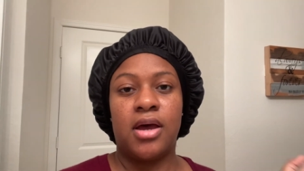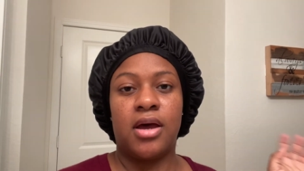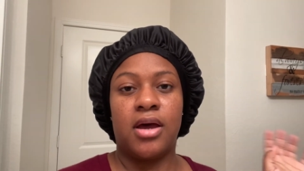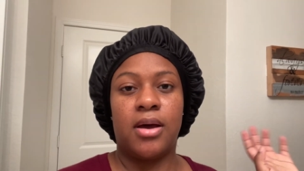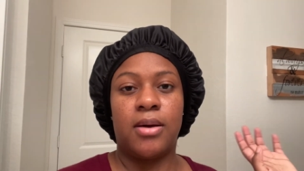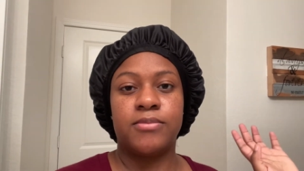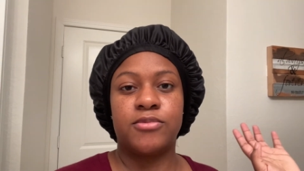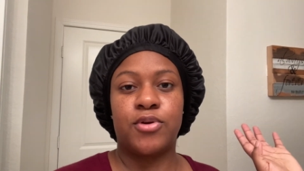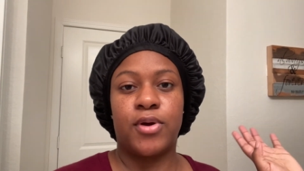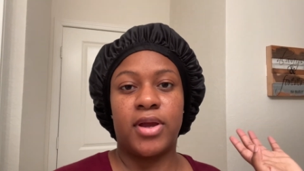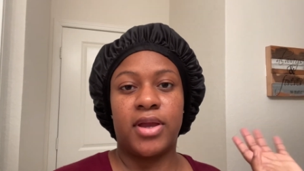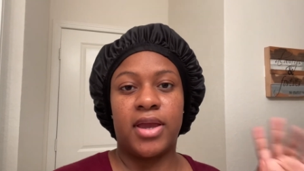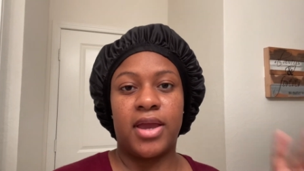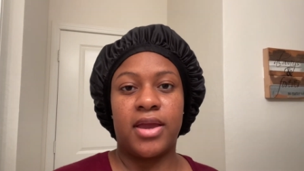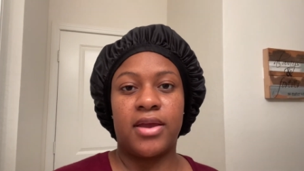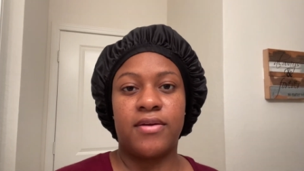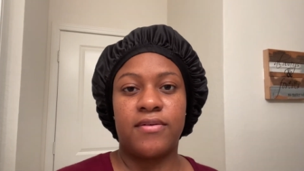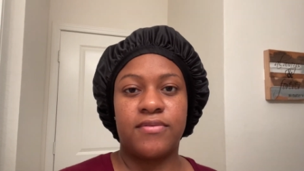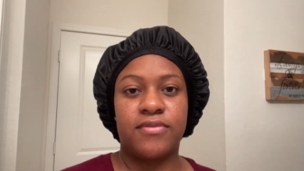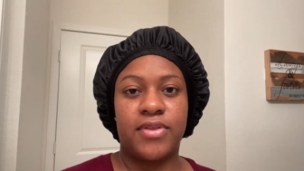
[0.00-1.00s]
Um, so I
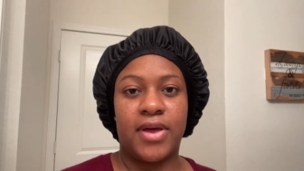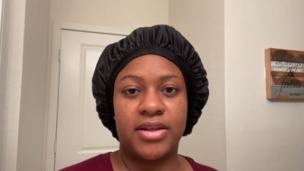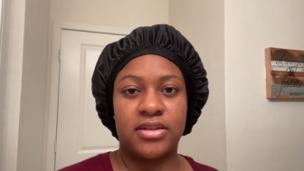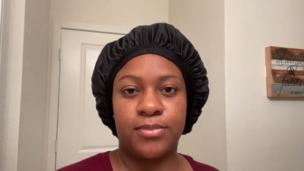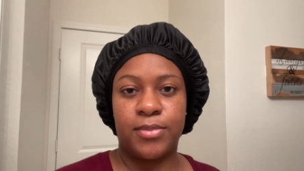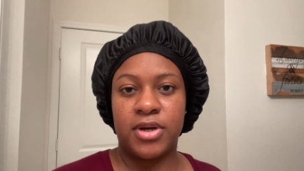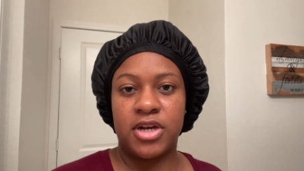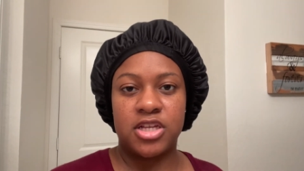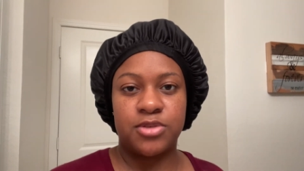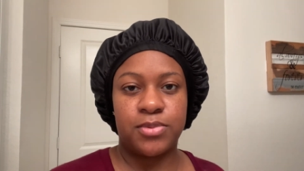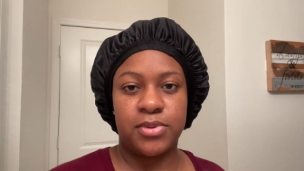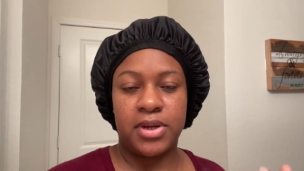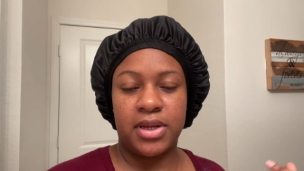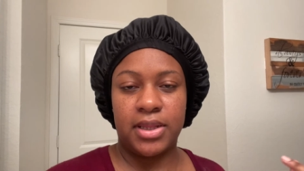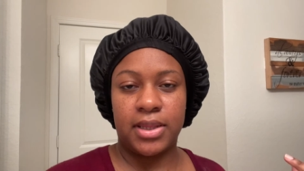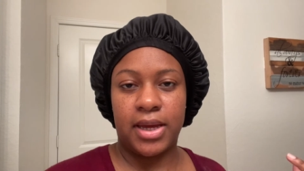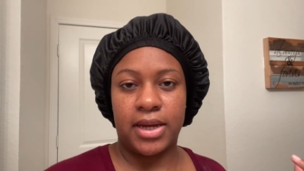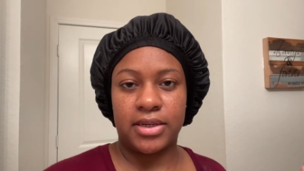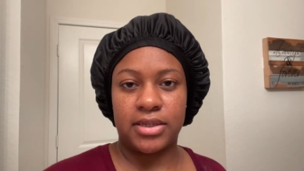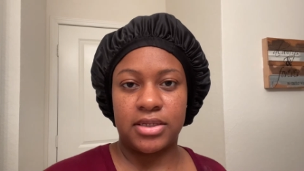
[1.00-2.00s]
gave that to my husband. He
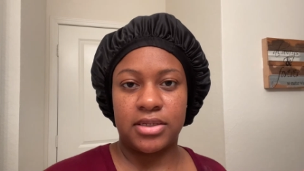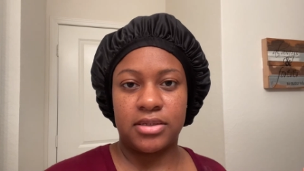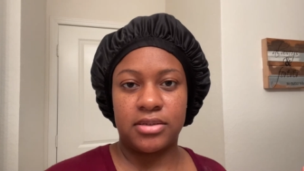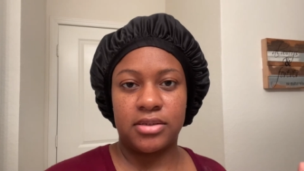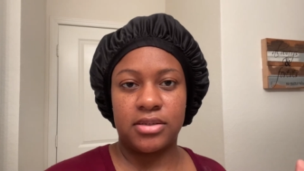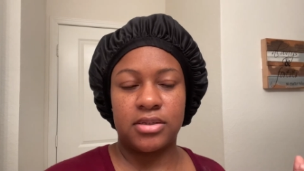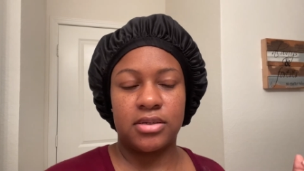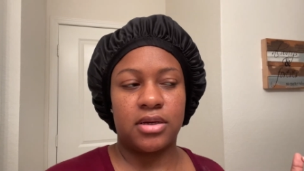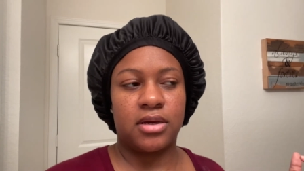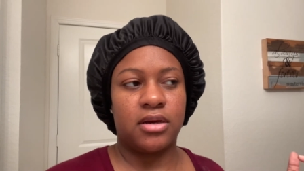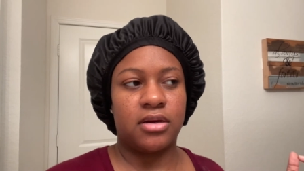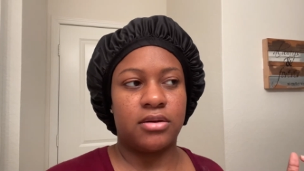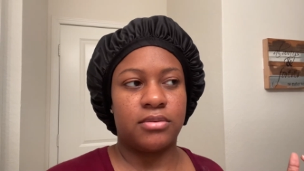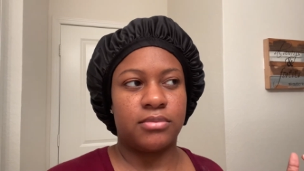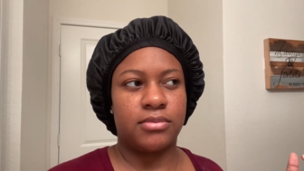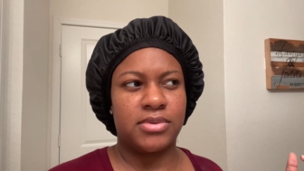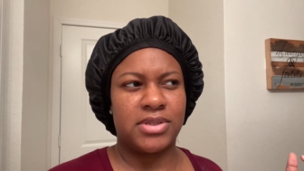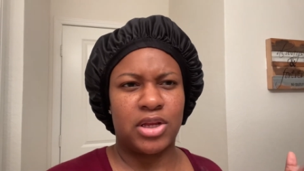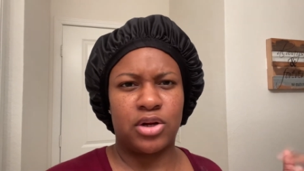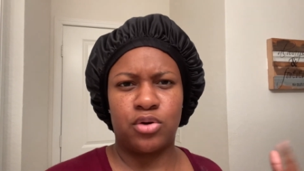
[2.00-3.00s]
liked it.
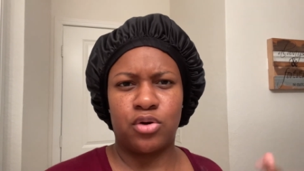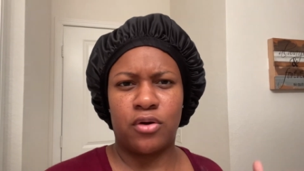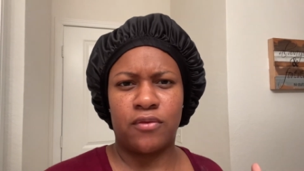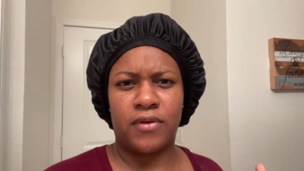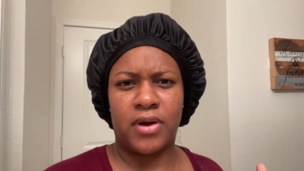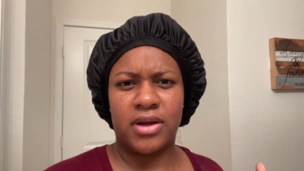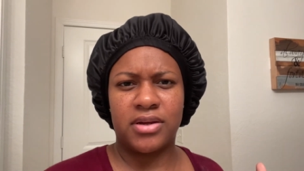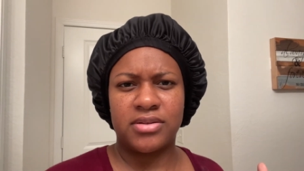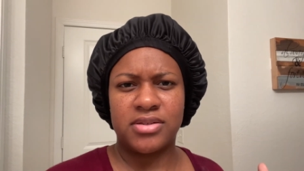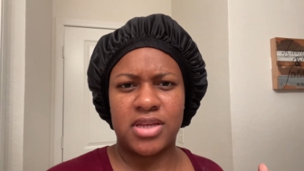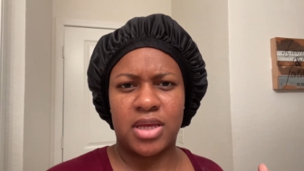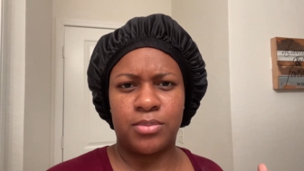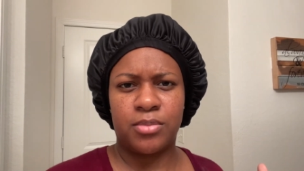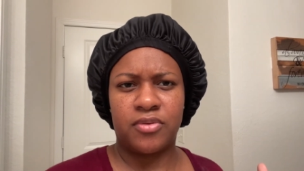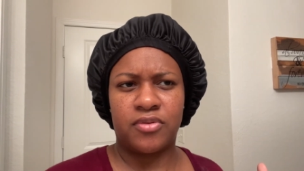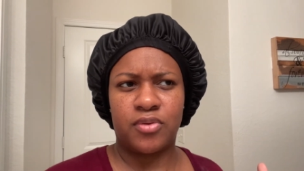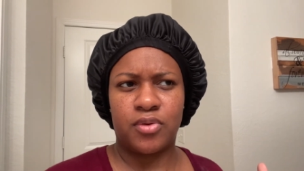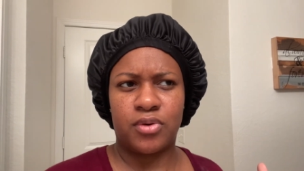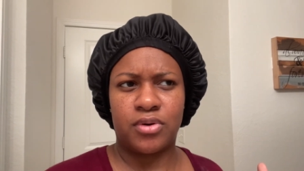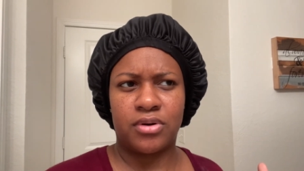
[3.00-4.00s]
Um, cause I don't know if I said
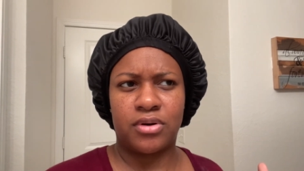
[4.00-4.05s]
before,